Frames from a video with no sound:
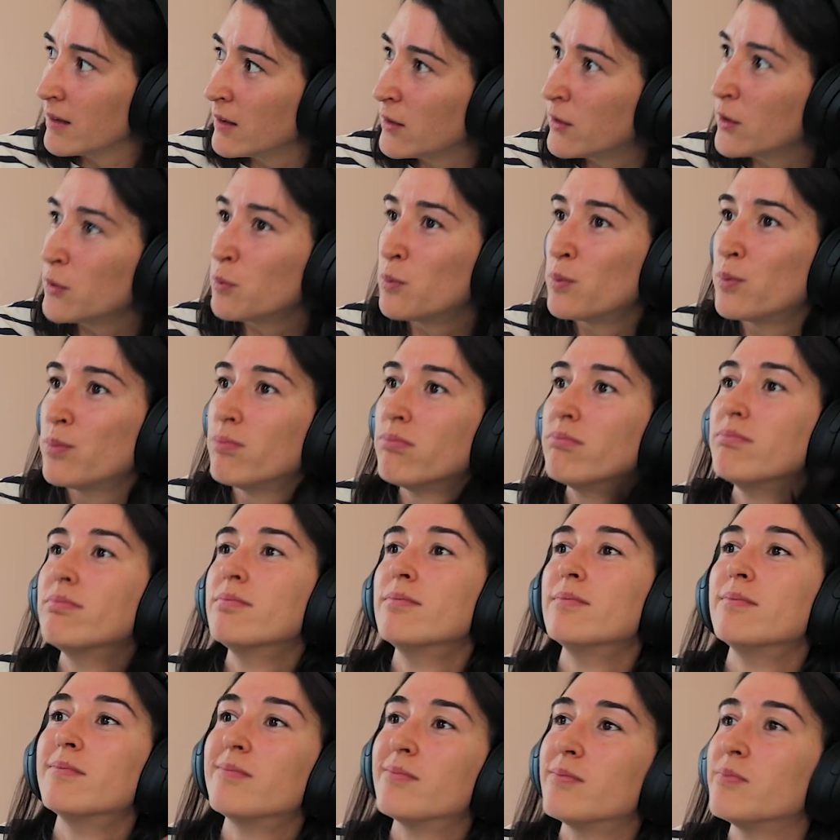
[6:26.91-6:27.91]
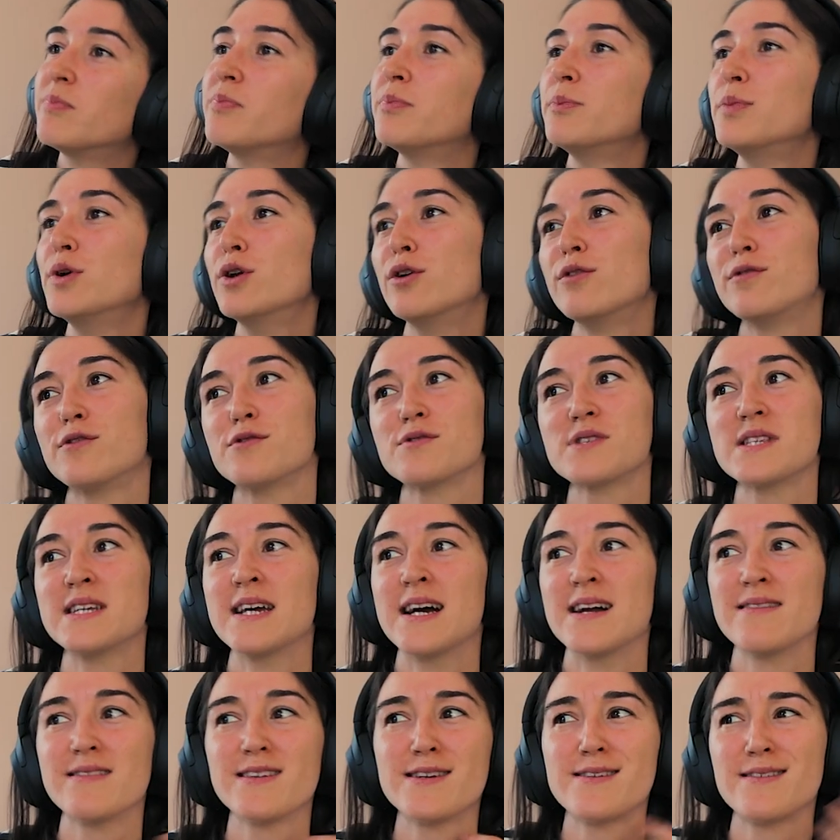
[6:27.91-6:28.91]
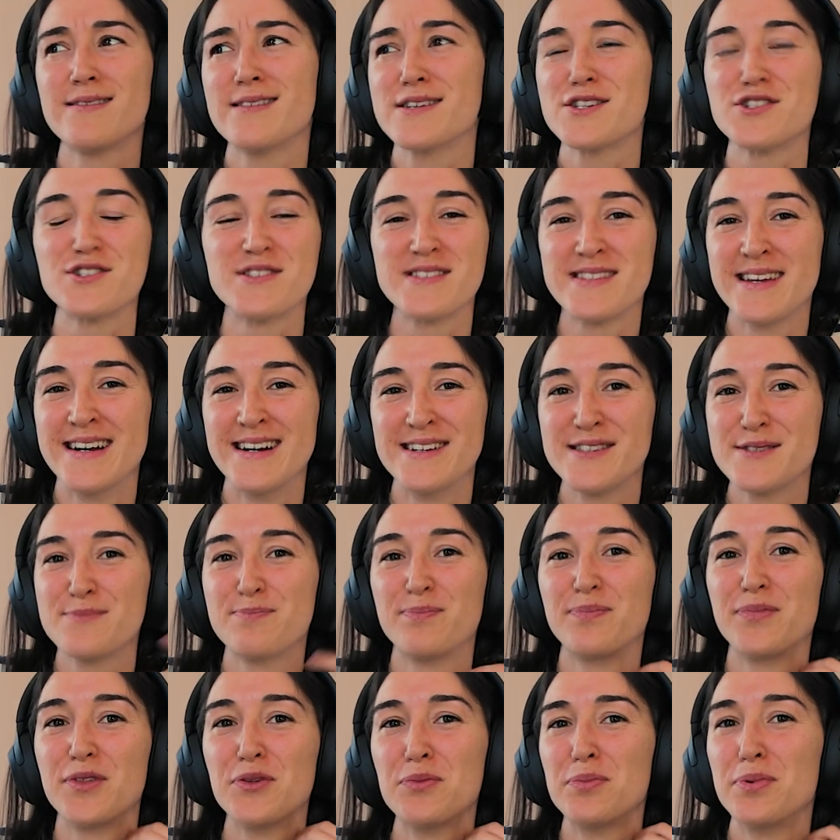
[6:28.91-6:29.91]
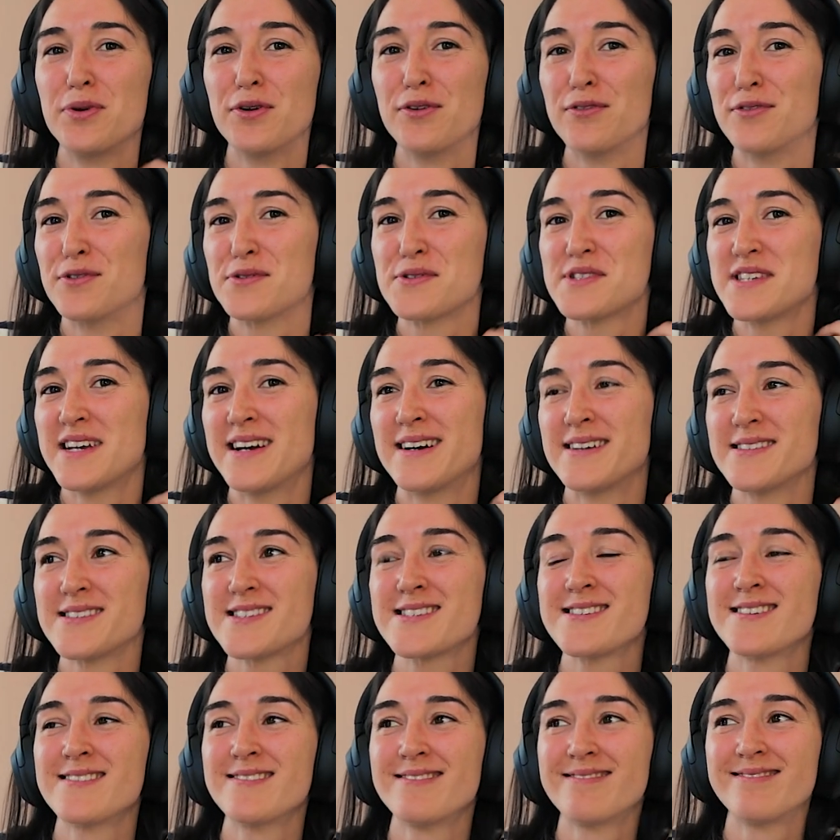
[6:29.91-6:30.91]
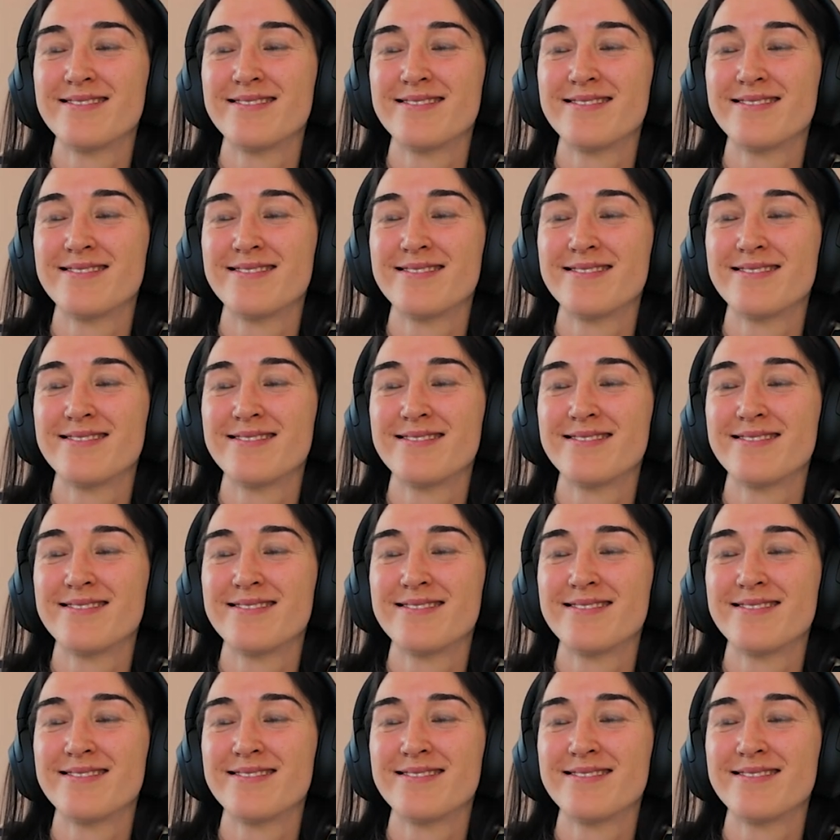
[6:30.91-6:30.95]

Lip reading: The beautiful sound, the delicious sounds, the beautiful sounds.